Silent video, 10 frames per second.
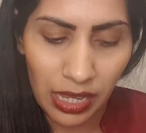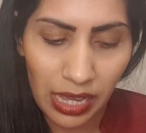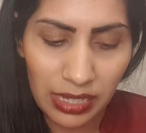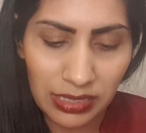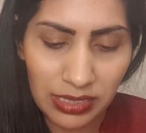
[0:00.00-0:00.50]

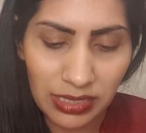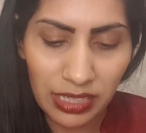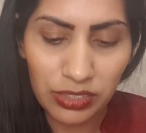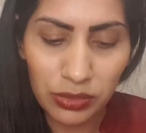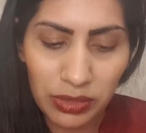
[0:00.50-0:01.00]
And they
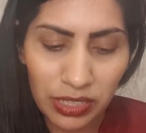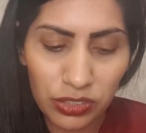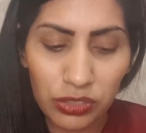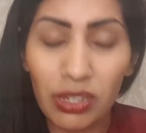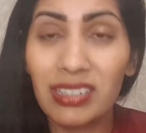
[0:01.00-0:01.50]
do that
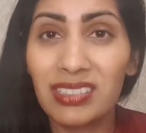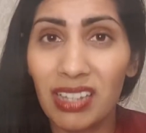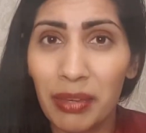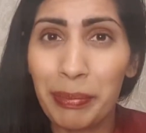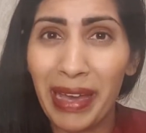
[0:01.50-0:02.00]
to
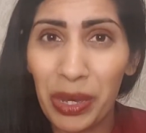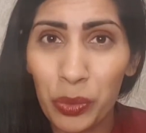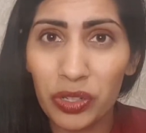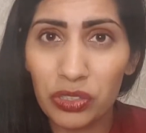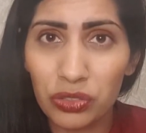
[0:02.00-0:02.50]
exert
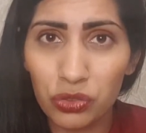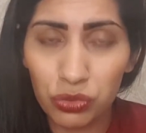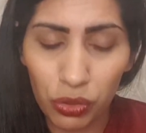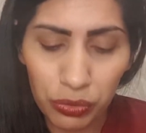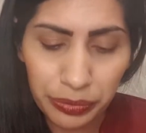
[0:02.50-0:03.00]
power and
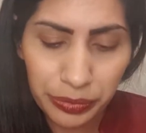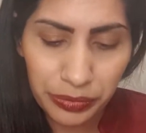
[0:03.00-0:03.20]
control.